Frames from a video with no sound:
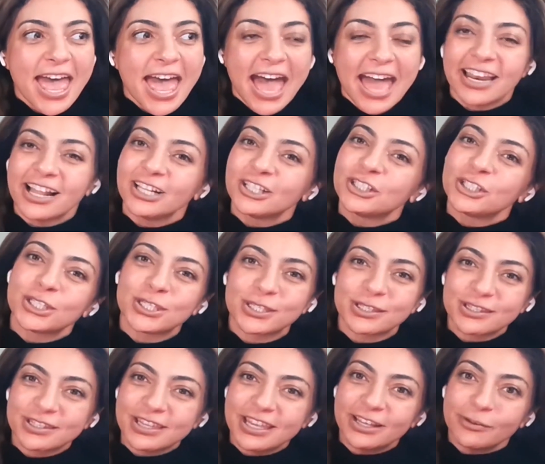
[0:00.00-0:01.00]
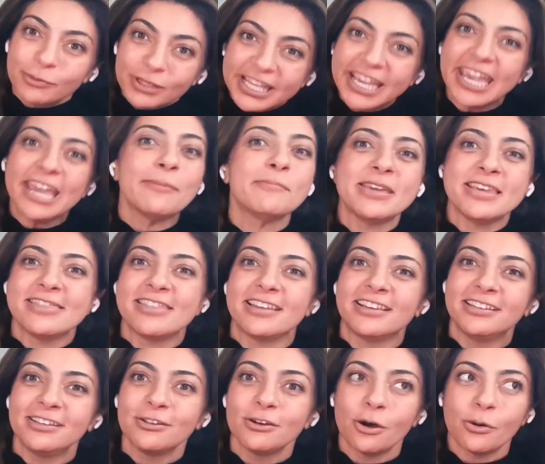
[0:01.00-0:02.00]
and it will hit me
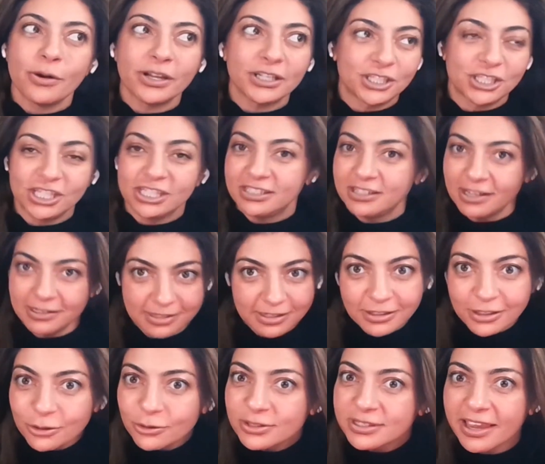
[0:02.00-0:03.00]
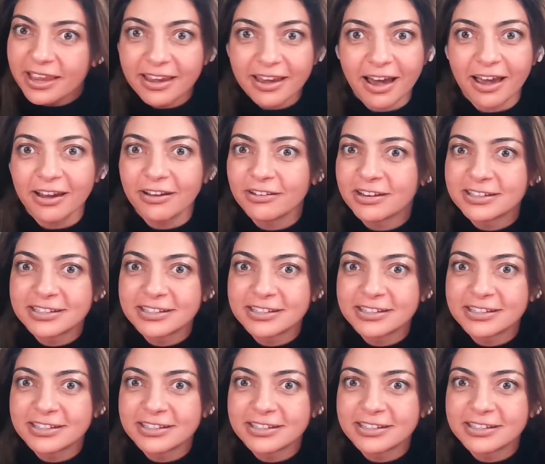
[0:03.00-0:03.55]
that, you know what, she doesn't use AI on a